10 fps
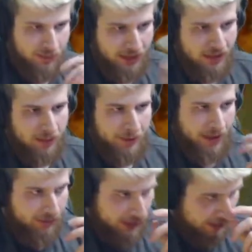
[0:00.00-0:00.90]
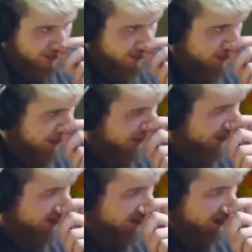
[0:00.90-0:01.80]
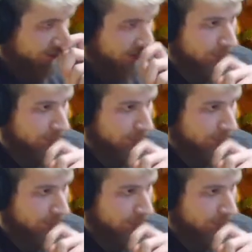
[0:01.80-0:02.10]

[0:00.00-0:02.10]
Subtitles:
need the bottlenecks, and I don't like being